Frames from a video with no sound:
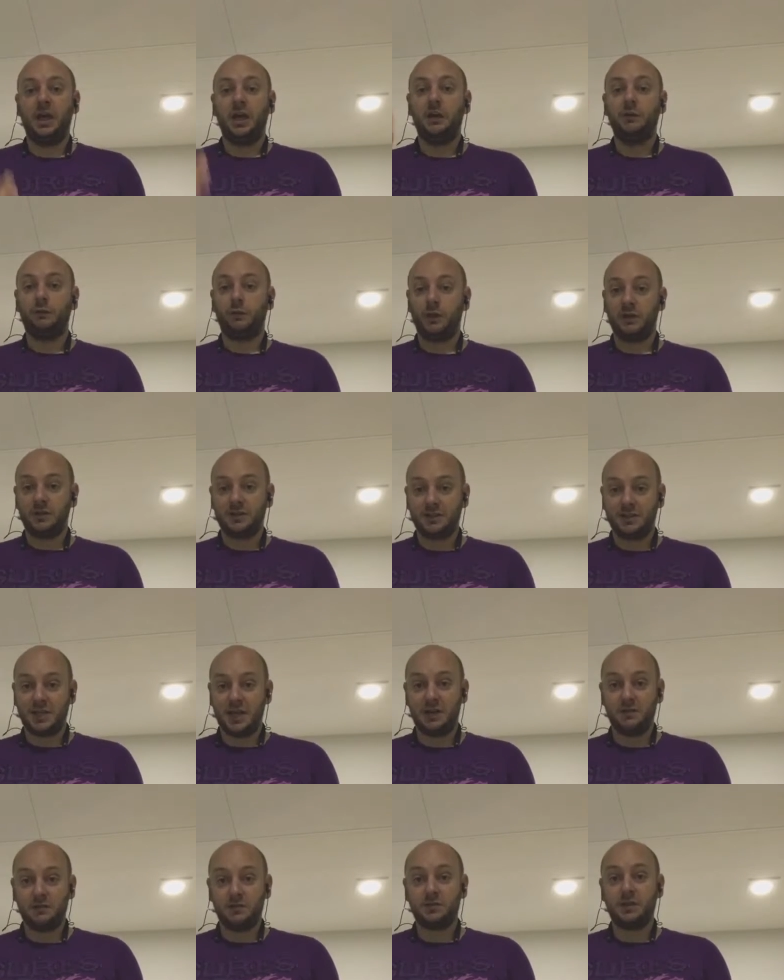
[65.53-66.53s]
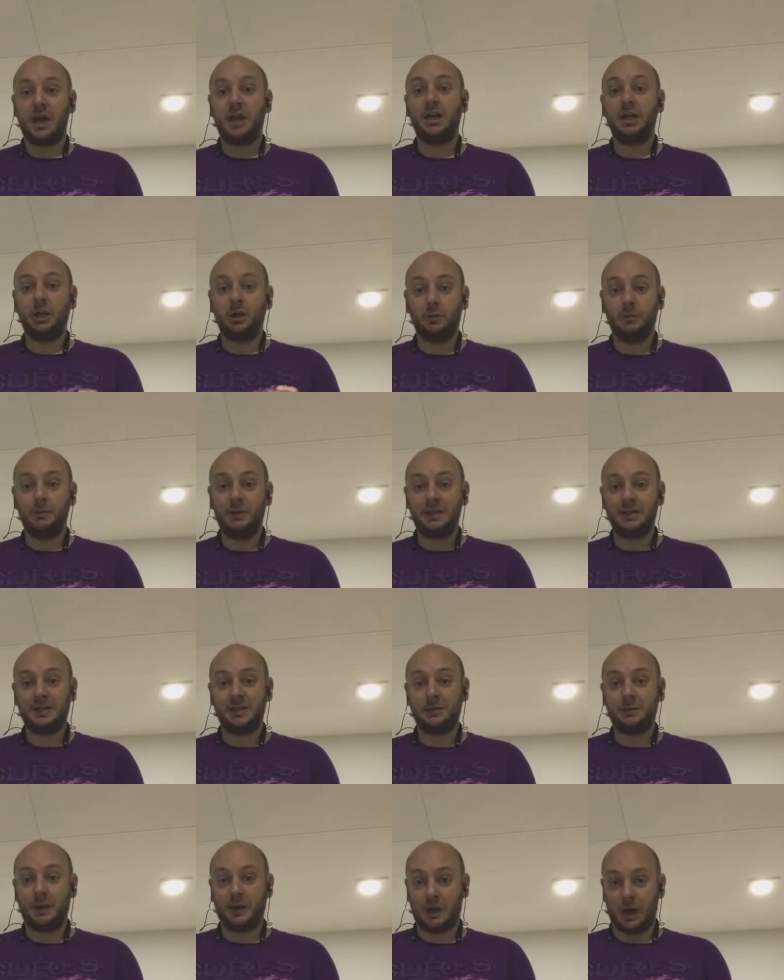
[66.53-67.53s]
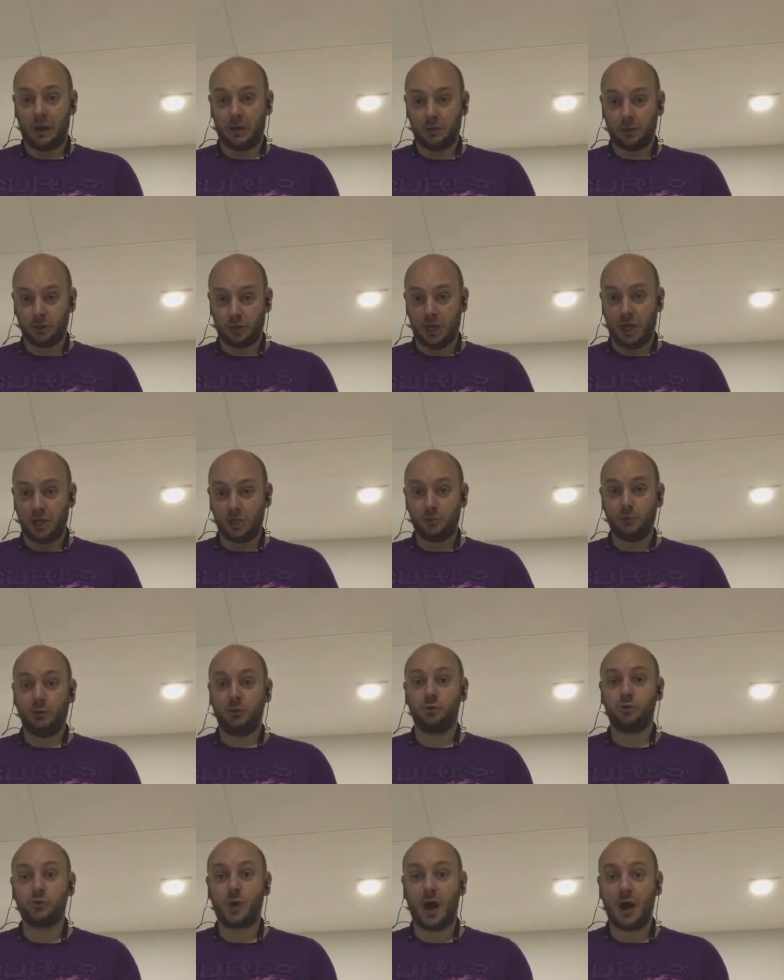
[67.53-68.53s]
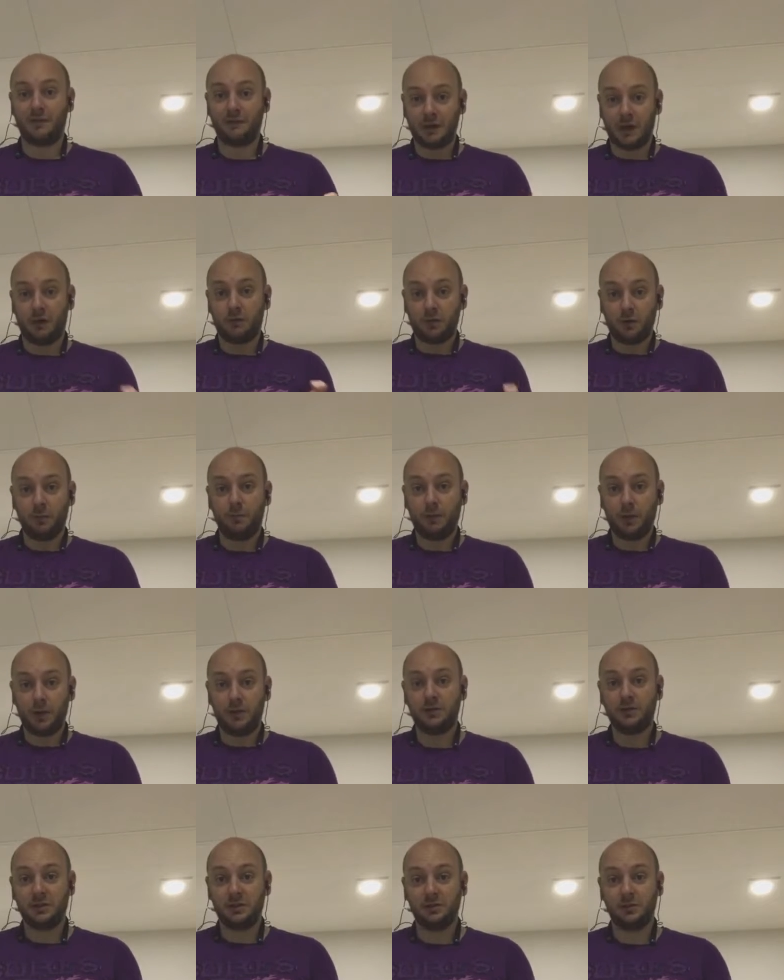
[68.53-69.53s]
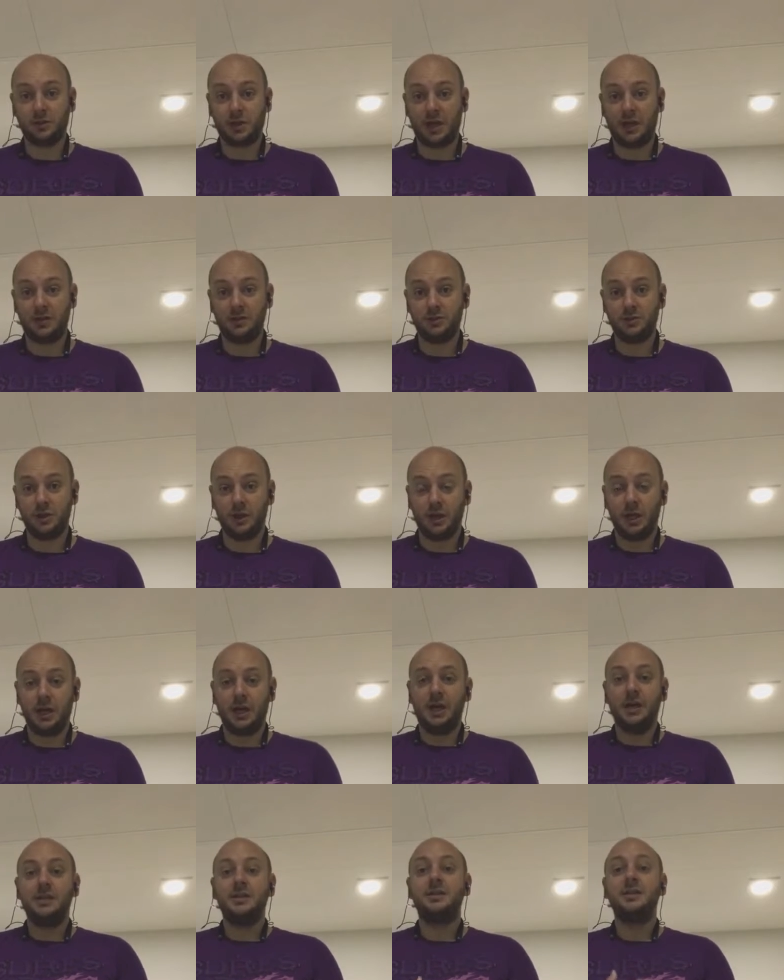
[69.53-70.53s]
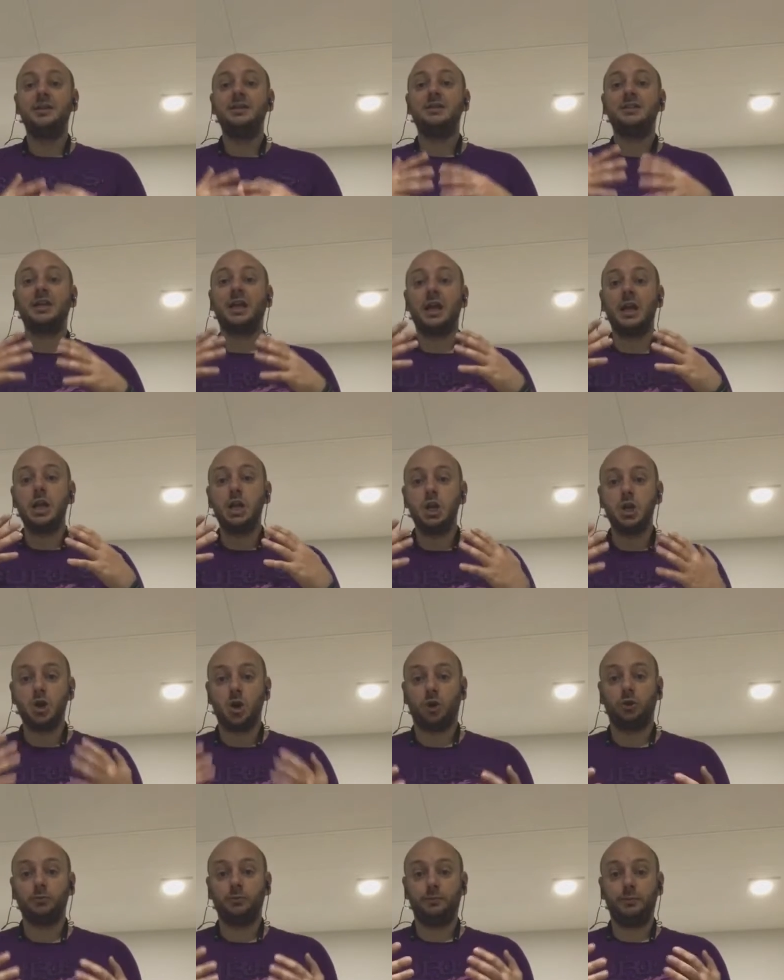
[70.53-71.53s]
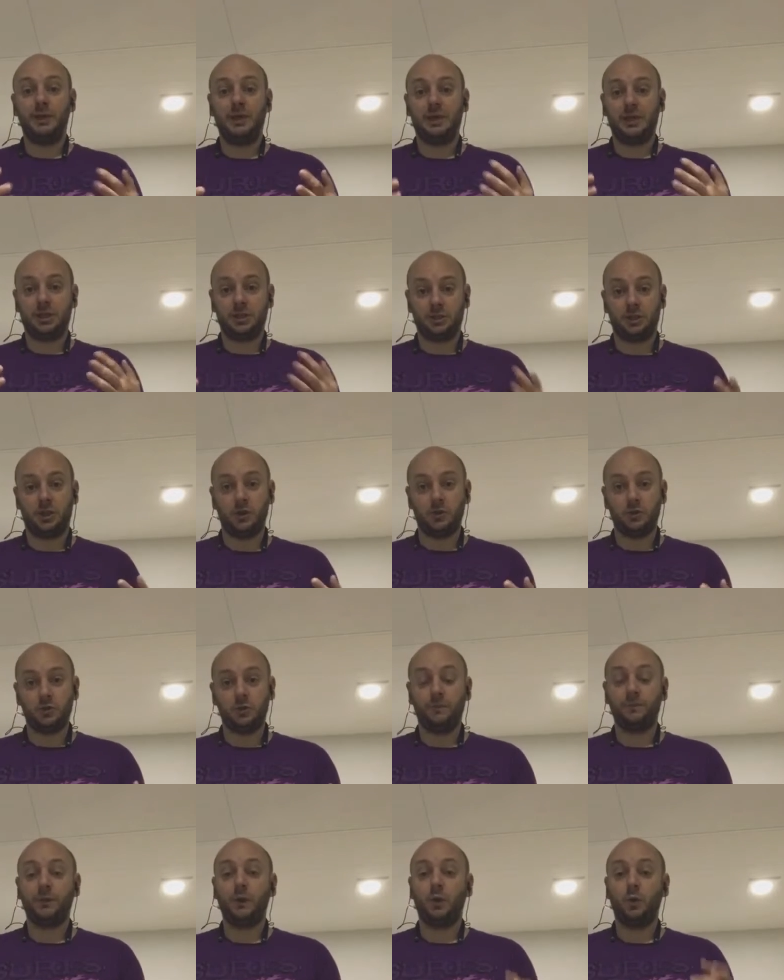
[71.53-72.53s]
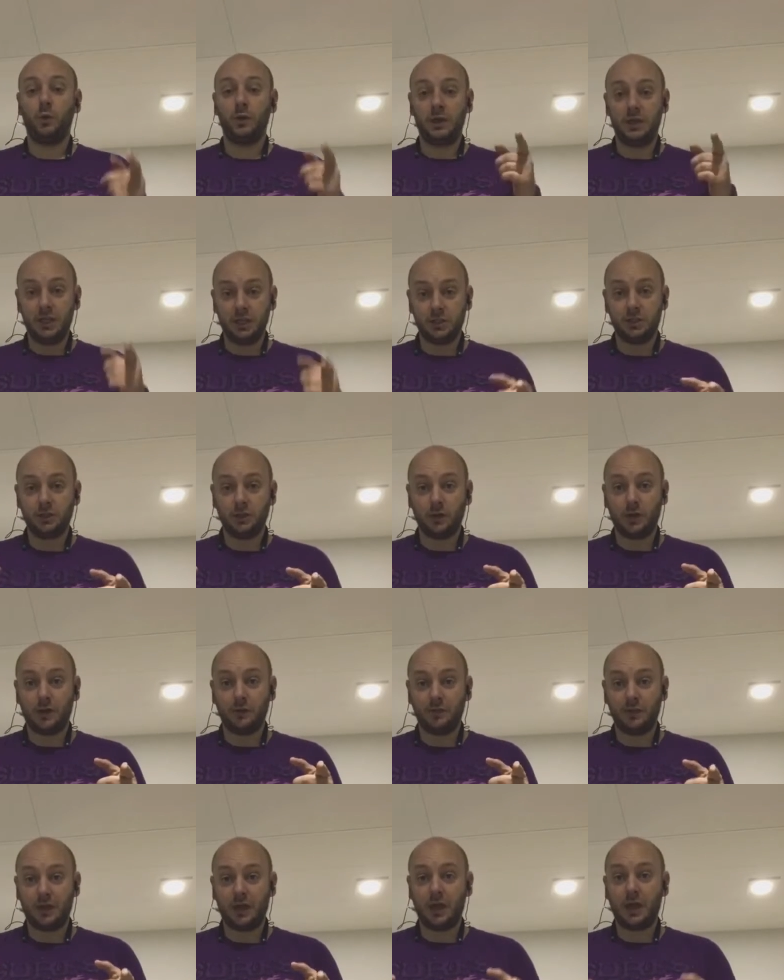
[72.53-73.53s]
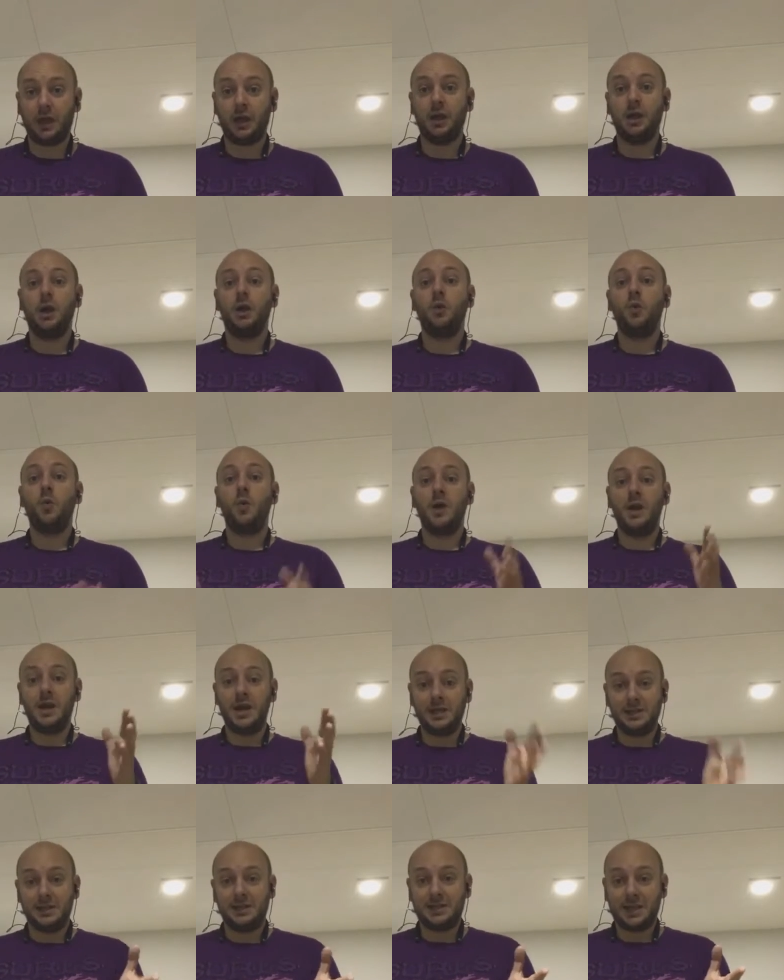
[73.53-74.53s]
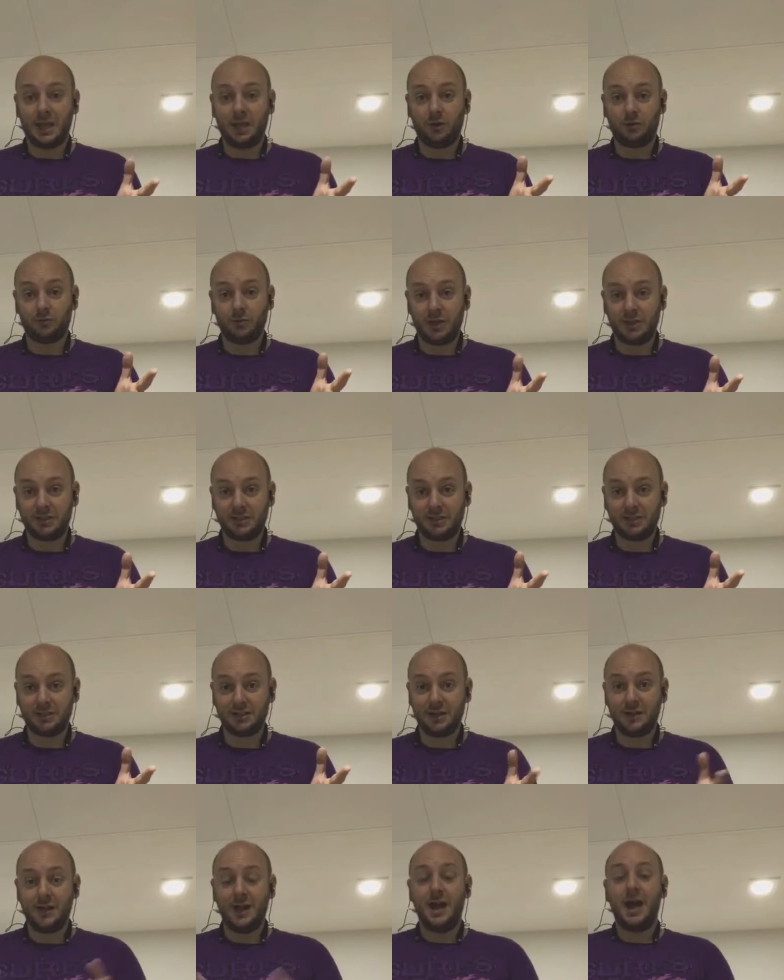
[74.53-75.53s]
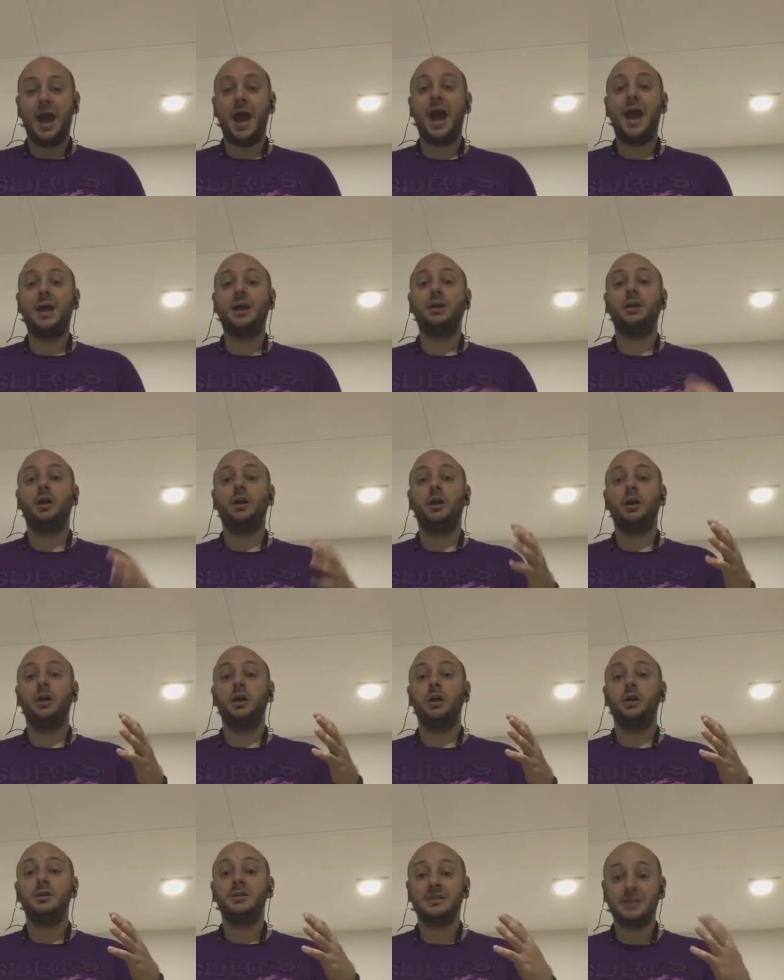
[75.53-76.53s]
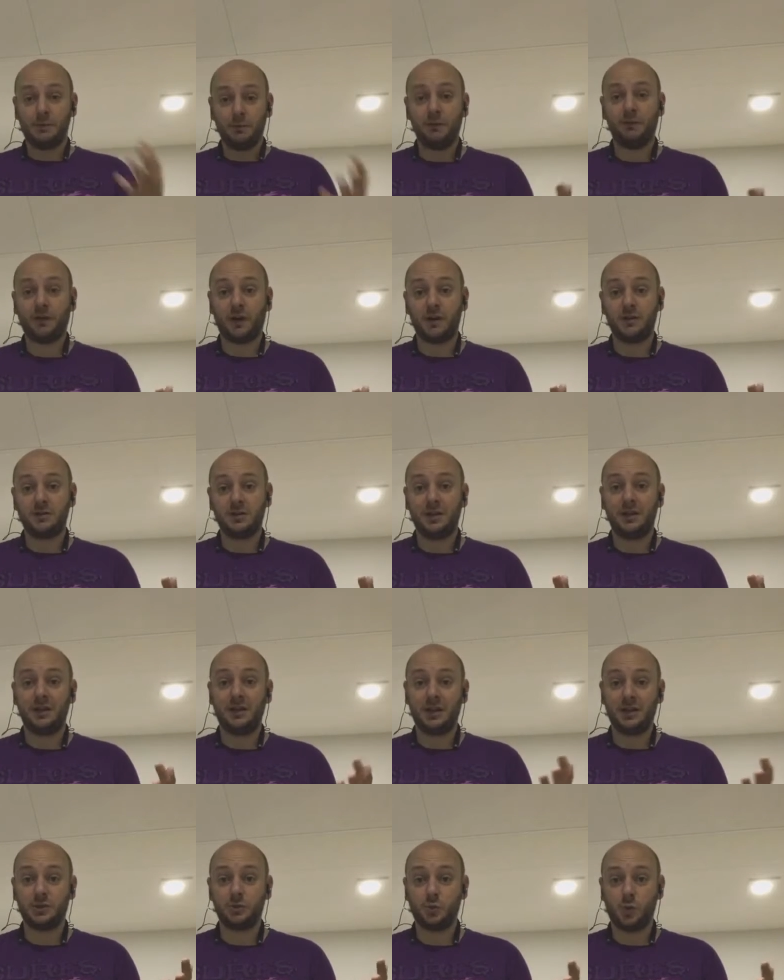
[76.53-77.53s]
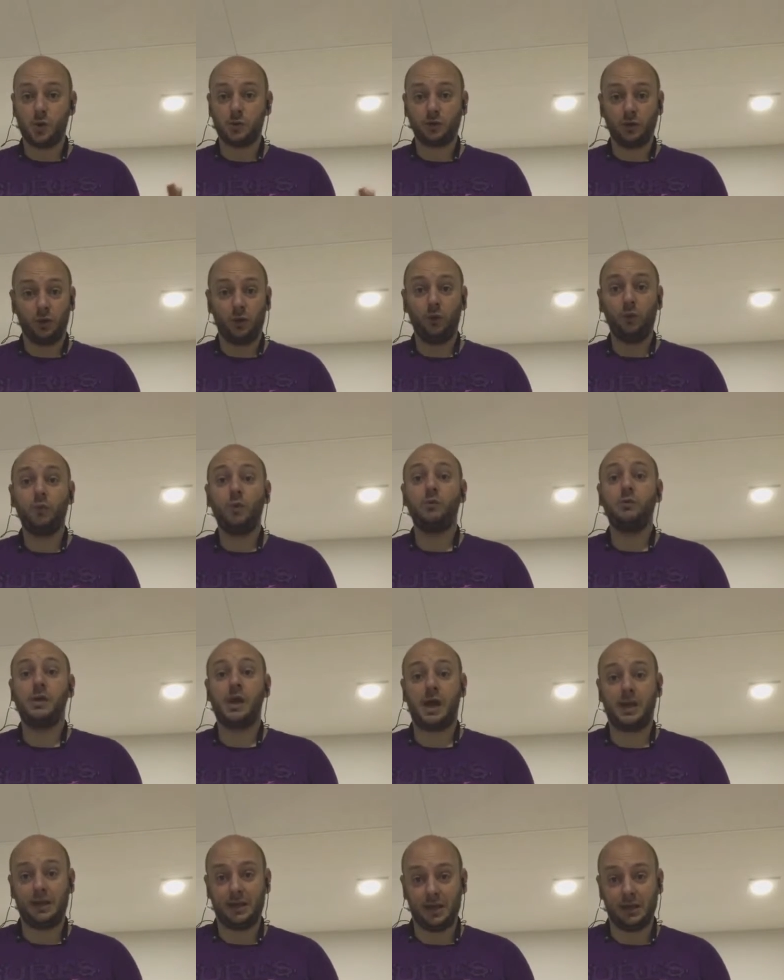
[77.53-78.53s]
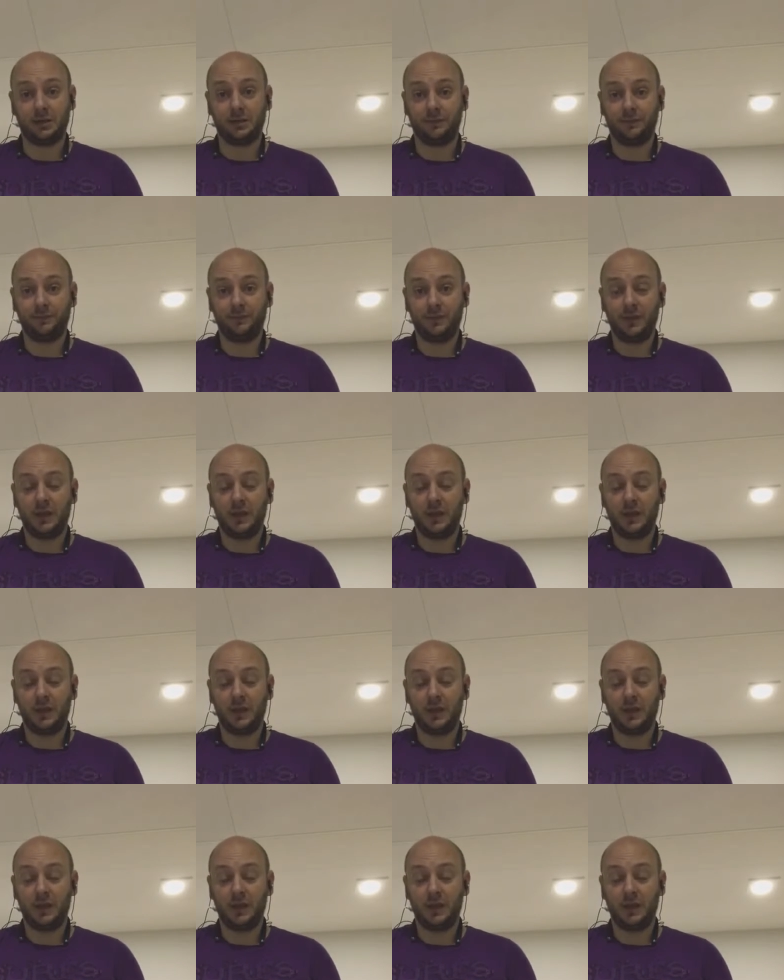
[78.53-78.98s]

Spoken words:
If we're serious and committed about our change, about driving our own personal change, this cannot be an excuse. We need to go out there, we need to take risks, and some of us, guess what, won't like it.